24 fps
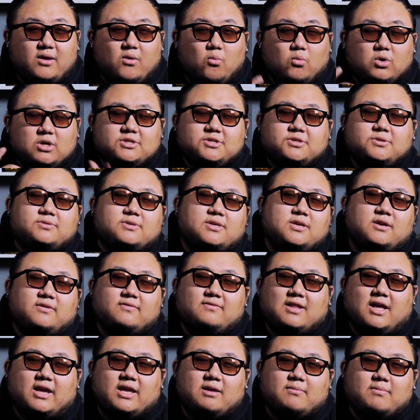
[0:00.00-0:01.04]
What did you think of
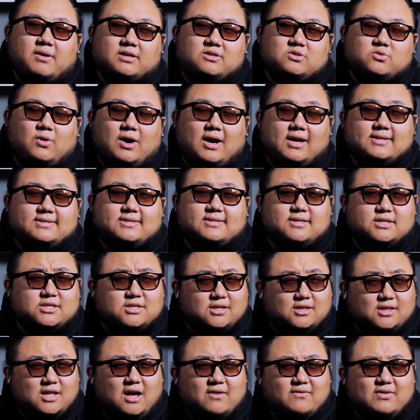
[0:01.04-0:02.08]
Likey by TWICE? Did you
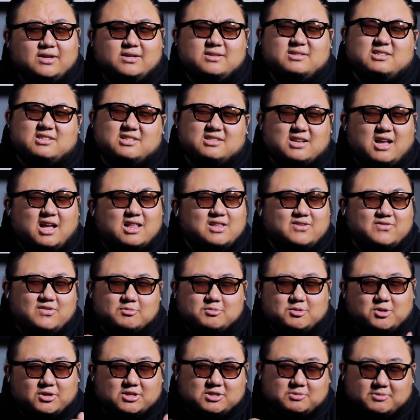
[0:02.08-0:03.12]
love it? Did it not live up
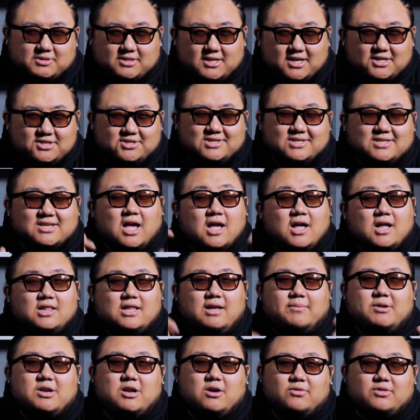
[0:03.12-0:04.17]
to your expectations?
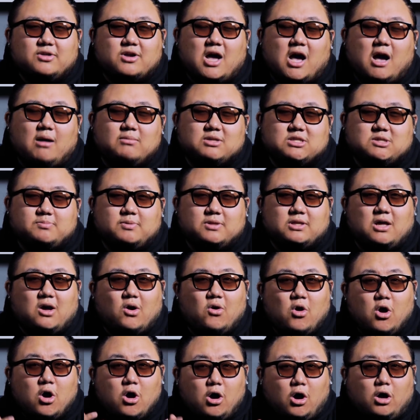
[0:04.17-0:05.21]
Let me know in the comments
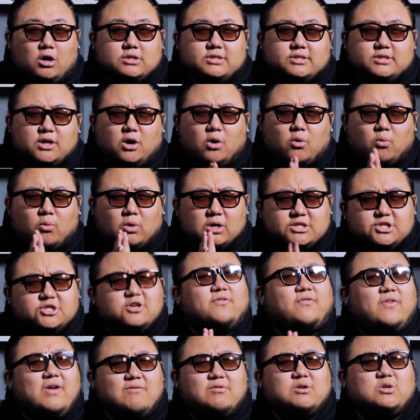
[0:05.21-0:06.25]
below. Also, what's your
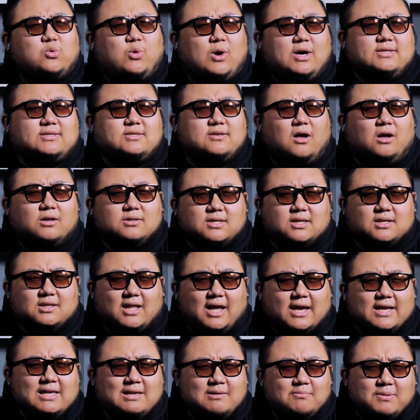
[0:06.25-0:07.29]
favorite TWICE song? Did
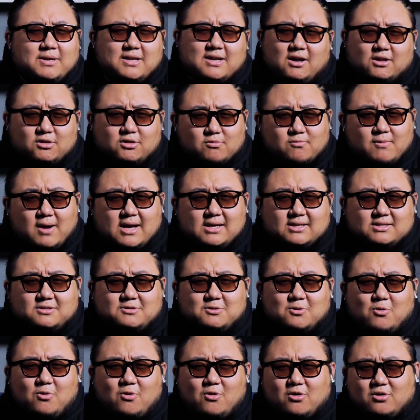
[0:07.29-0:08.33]
Likey beat the rest,
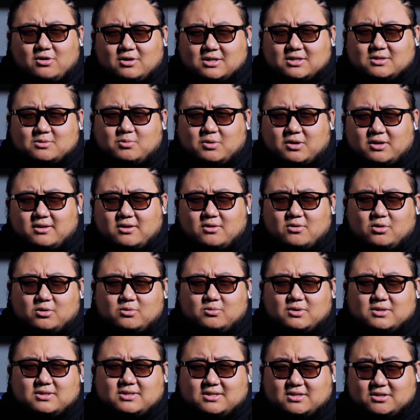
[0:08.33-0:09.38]
or is one of the old
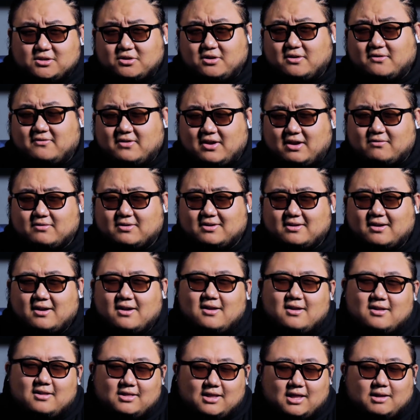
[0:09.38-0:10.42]
ones still your favorite?
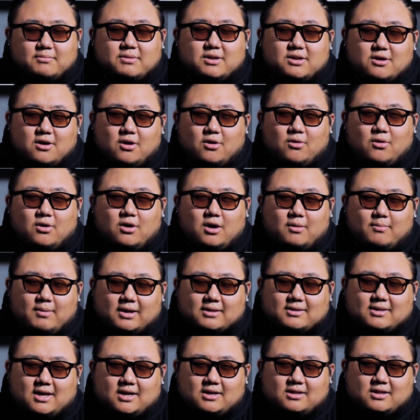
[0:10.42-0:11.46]
Let me know
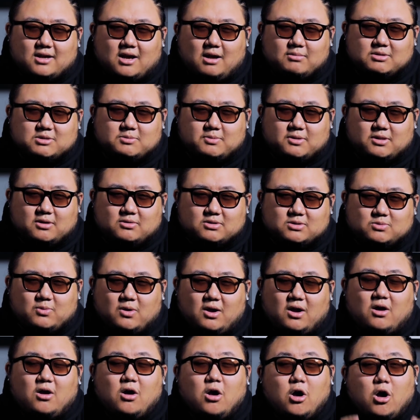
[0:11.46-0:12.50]
about that in the comments below as
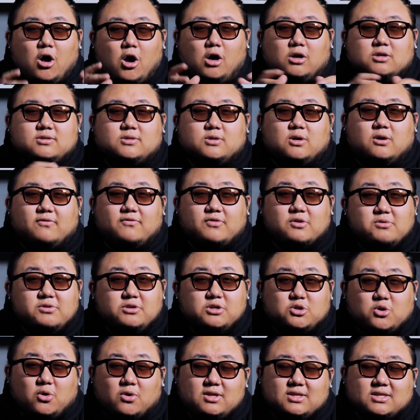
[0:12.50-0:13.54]
well. Also, if you
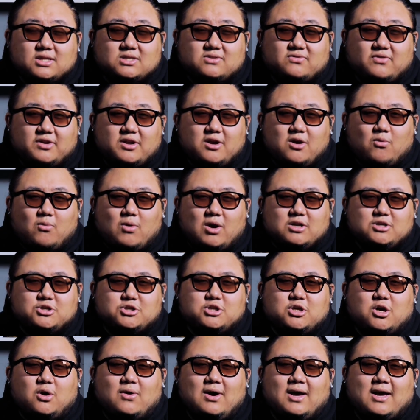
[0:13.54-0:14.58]
enjoyed this video, why don't
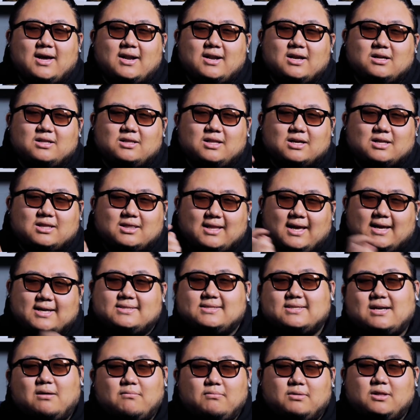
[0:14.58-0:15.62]
you go ahead and click like
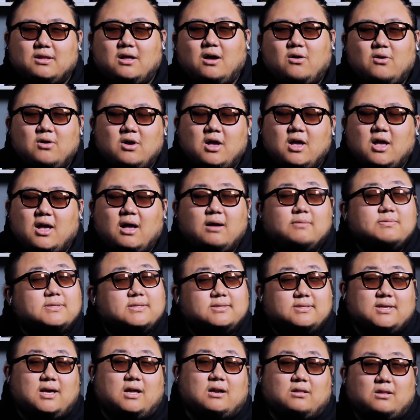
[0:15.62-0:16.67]
down below? Helps
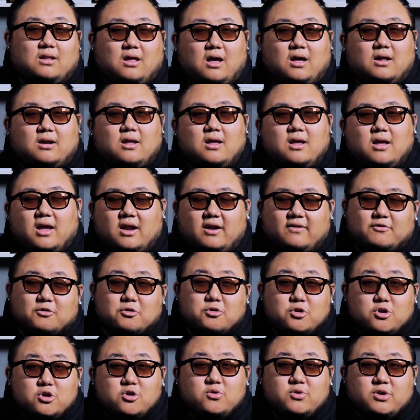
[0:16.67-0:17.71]
us out a lot. And if you're
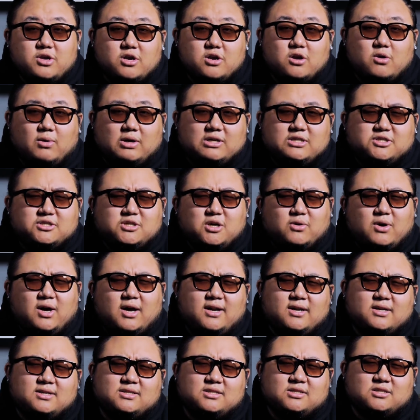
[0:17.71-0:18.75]
new here, why don't you go
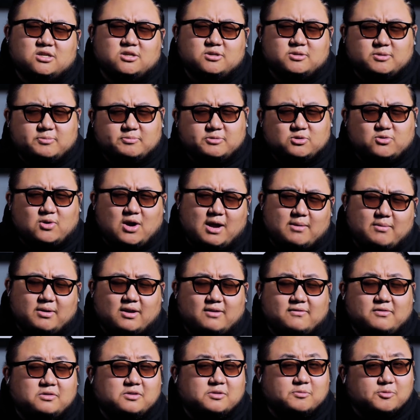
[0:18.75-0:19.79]
ahead and consider subscribing?
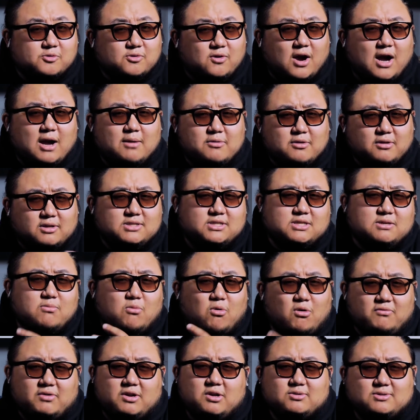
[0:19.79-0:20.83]
If you subscribe, you can see
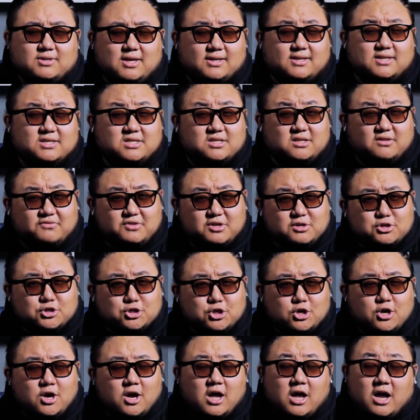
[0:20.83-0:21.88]
more videos like this in the
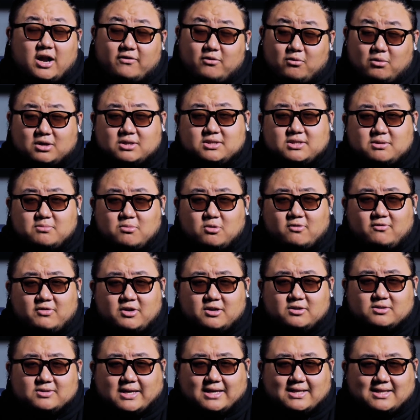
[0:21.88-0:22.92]
future. If you want to see more
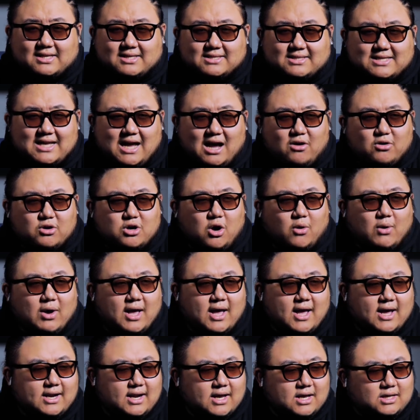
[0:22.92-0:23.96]
videos like this now, go
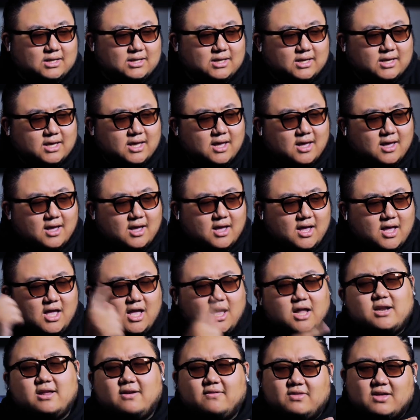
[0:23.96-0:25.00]
ahead and click
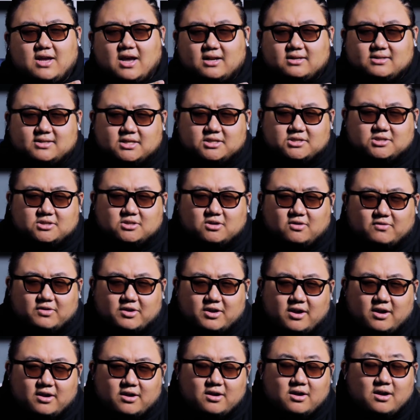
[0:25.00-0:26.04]
any of the annotations over
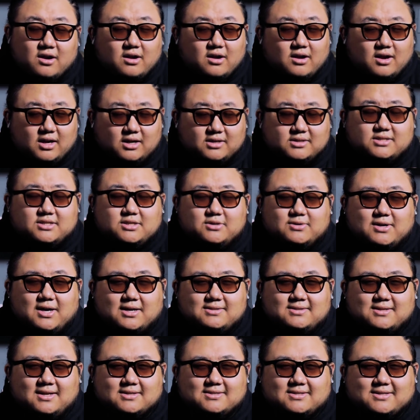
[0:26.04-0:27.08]
here, and I'll see you
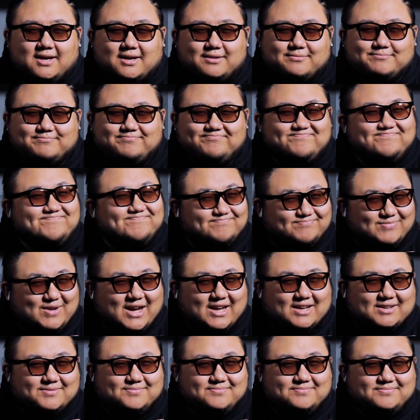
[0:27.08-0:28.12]
guys next time.
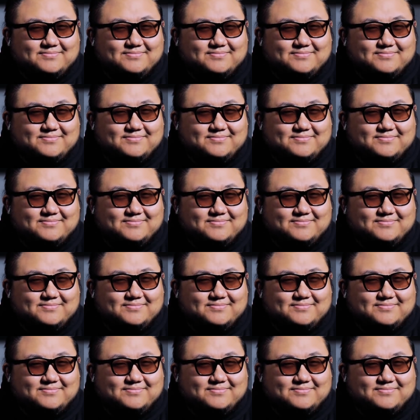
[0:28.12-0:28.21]
Bye.